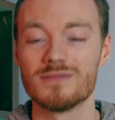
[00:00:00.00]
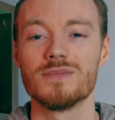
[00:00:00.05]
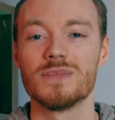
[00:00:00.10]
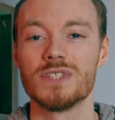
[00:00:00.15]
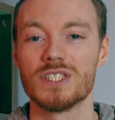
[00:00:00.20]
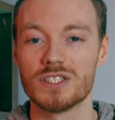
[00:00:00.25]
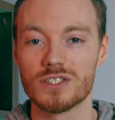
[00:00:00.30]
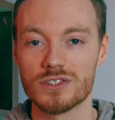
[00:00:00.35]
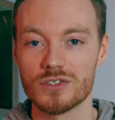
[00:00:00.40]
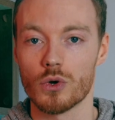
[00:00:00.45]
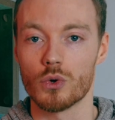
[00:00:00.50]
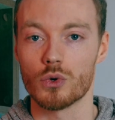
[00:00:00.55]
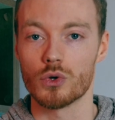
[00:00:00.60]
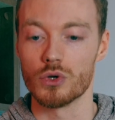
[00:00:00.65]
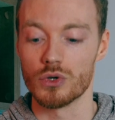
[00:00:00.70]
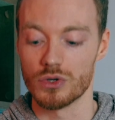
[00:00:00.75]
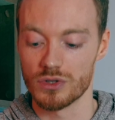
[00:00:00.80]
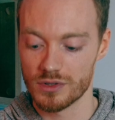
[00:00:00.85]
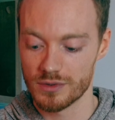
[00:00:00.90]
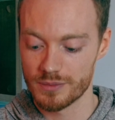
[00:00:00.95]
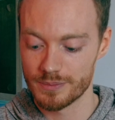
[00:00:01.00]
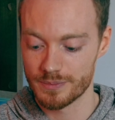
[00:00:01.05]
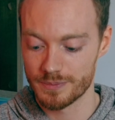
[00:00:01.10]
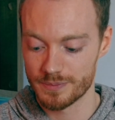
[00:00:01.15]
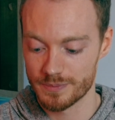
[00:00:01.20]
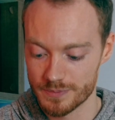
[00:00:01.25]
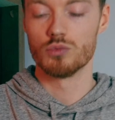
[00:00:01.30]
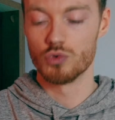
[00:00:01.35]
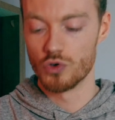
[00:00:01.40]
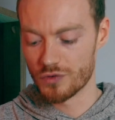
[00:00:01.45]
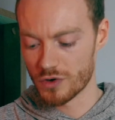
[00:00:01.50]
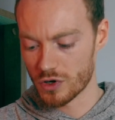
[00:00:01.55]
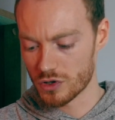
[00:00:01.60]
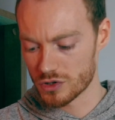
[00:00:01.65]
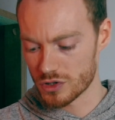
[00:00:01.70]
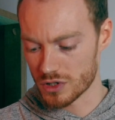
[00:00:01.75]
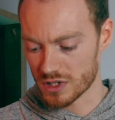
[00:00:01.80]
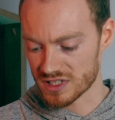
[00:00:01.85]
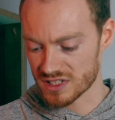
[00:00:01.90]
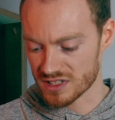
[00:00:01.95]
So good. Moving on
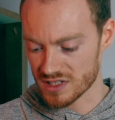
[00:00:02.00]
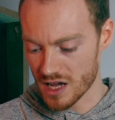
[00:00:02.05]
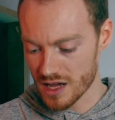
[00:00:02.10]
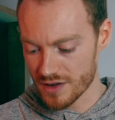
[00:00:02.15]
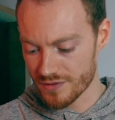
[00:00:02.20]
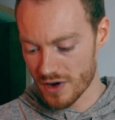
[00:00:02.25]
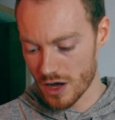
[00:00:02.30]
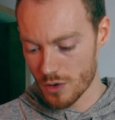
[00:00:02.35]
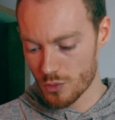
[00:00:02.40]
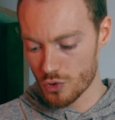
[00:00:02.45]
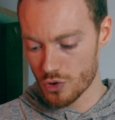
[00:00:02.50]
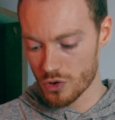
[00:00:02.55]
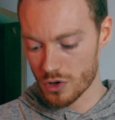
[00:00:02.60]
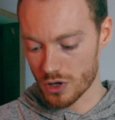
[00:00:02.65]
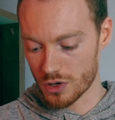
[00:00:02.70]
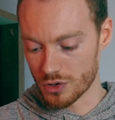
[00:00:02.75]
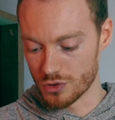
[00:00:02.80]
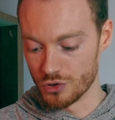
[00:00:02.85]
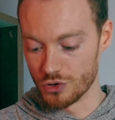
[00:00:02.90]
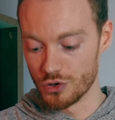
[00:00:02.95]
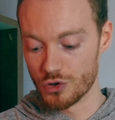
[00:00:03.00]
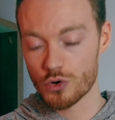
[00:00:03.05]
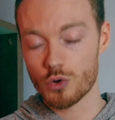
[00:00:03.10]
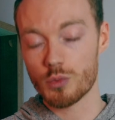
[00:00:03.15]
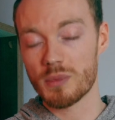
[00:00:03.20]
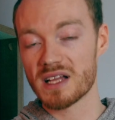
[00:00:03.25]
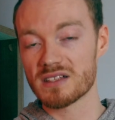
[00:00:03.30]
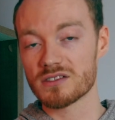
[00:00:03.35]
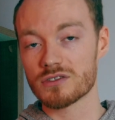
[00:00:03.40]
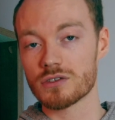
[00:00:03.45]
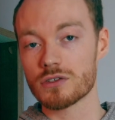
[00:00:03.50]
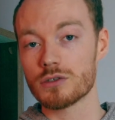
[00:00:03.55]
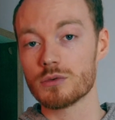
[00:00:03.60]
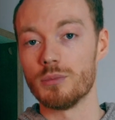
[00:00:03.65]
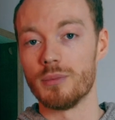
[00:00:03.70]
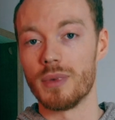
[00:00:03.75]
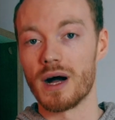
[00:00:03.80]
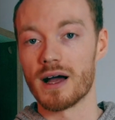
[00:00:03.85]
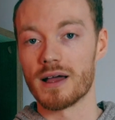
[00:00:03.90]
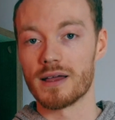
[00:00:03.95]
to a sci-fi book, Neuromancer
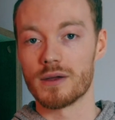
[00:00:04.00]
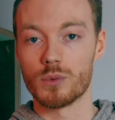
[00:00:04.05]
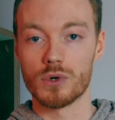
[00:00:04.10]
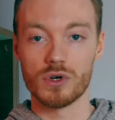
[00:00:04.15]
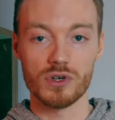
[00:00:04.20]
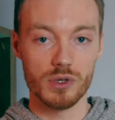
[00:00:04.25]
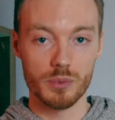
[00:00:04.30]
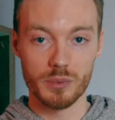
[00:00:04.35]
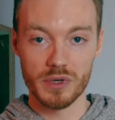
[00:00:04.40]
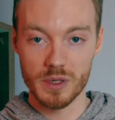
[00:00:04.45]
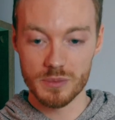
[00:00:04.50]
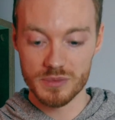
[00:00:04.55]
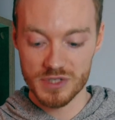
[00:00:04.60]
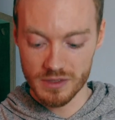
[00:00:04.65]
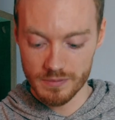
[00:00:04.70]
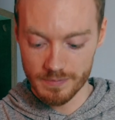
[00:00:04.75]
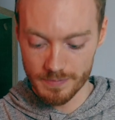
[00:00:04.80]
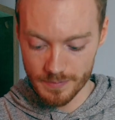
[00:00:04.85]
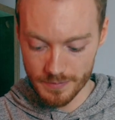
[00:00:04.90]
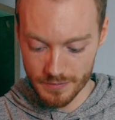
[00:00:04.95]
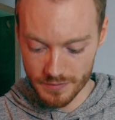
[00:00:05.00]
by William Gibson.